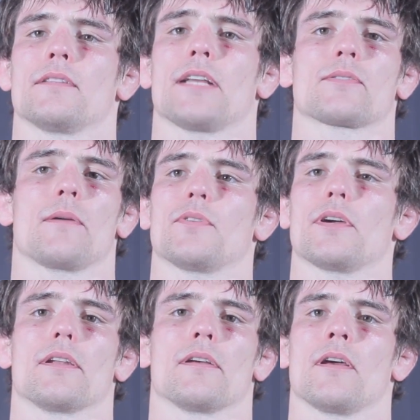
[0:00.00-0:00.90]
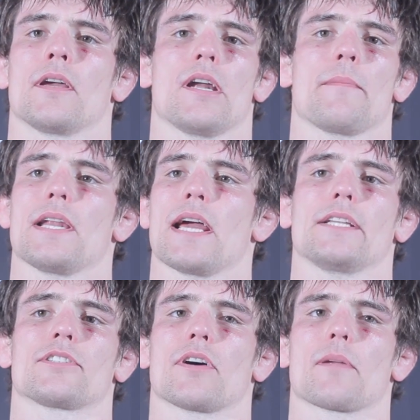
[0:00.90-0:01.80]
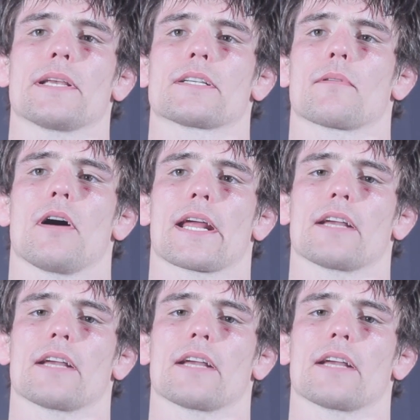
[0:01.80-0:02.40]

That's what I'm doing. You know what I mean? I ain't just trying to be some guy